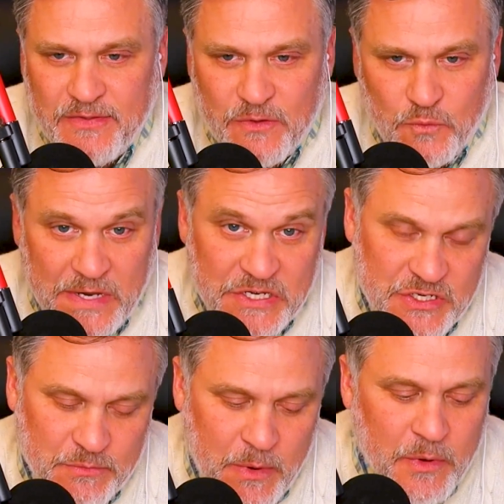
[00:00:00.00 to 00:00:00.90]
the
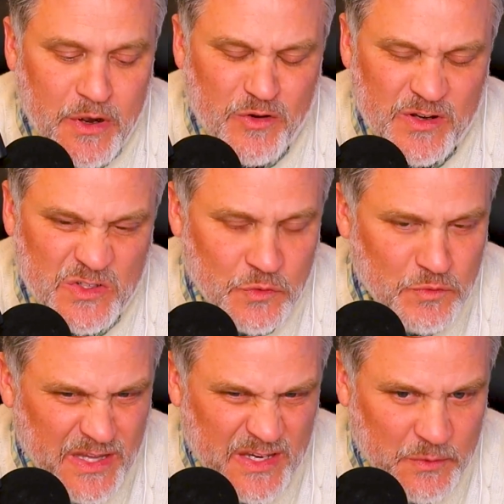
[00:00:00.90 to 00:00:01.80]
region we were going to,
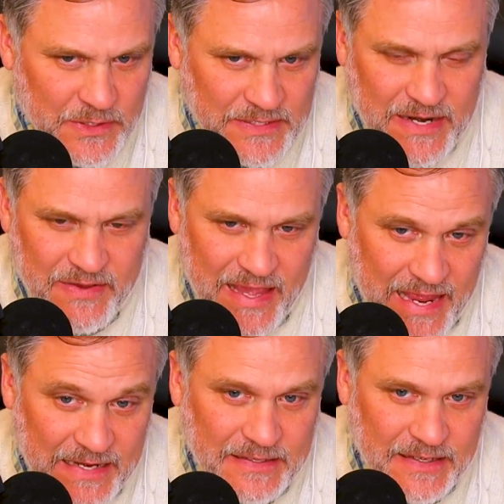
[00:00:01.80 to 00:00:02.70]
really doing a lot of
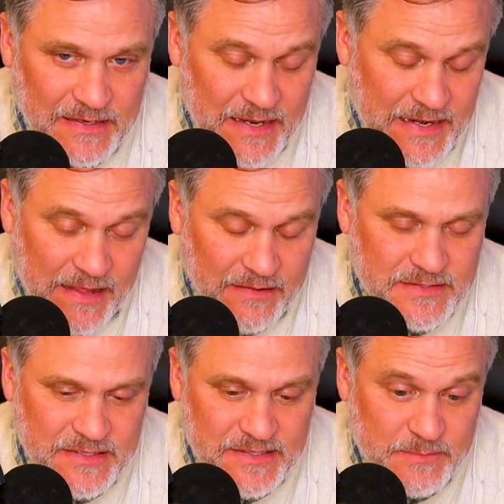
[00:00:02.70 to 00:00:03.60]

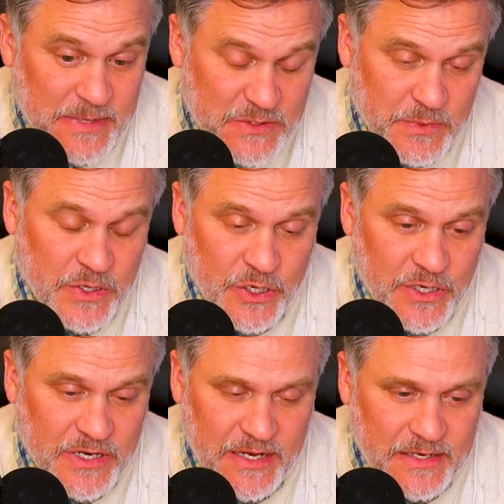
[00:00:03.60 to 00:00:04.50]
analysis as best we
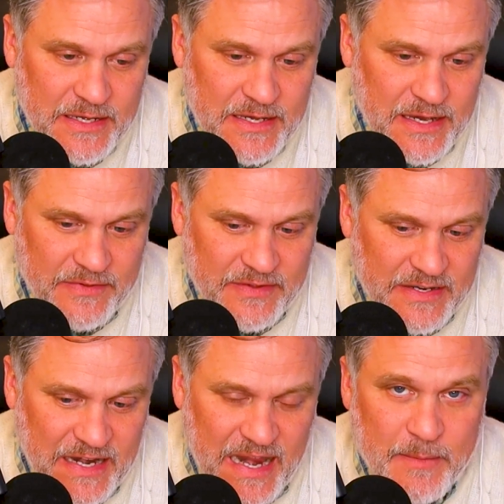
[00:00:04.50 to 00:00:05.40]
could on the
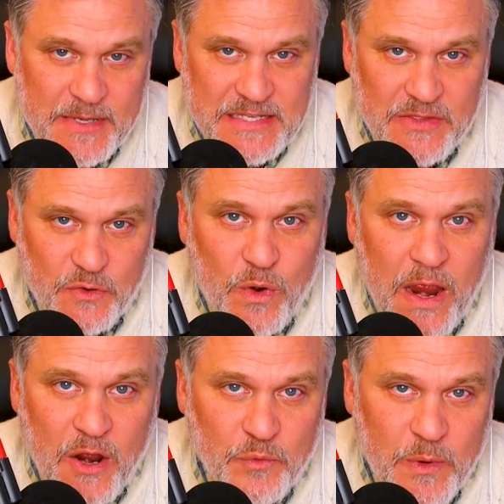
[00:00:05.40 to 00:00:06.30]
dynamics on the
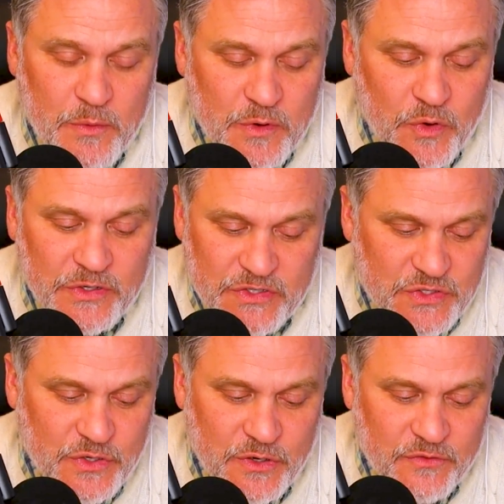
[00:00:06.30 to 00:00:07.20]
ground we were going to
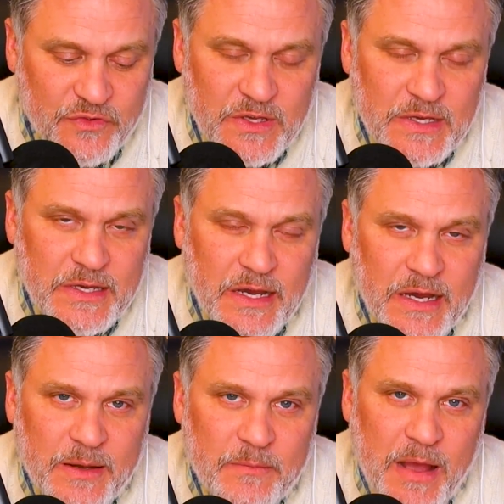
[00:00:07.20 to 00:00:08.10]
serve.
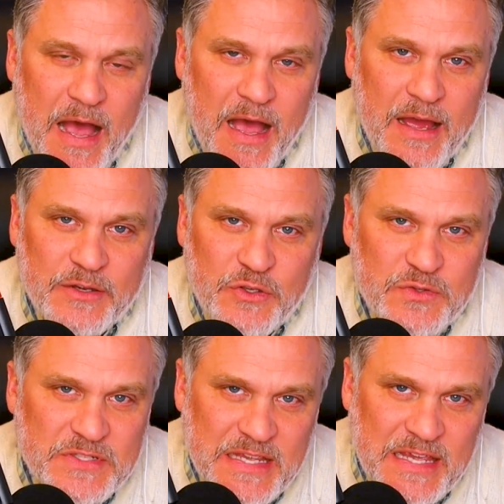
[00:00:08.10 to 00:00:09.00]
Do you
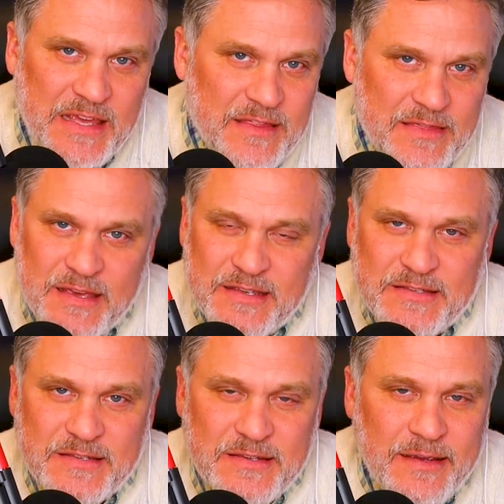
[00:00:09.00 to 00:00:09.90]
see
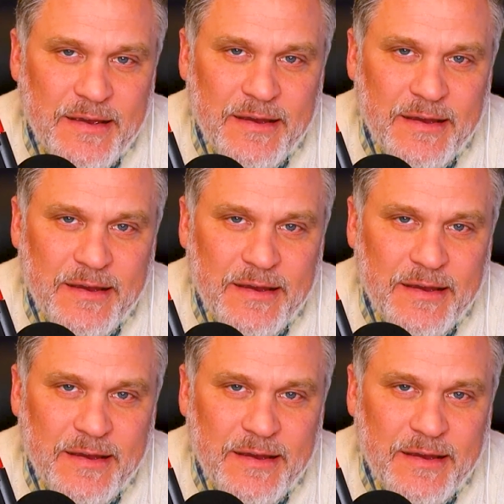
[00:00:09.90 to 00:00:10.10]
this